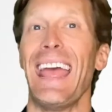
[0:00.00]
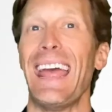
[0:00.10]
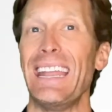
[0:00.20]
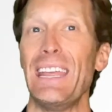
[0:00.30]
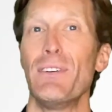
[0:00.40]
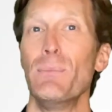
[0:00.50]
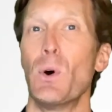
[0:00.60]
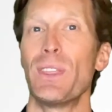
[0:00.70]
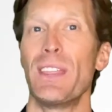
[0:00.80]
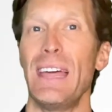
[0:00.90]
And even
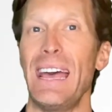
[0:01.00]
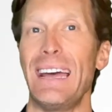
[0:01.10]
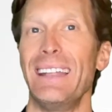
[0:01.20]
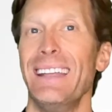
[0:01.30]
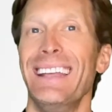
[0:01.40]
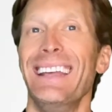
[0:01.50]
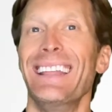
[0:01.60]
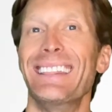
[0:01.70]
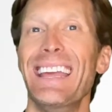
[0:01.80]
more than that,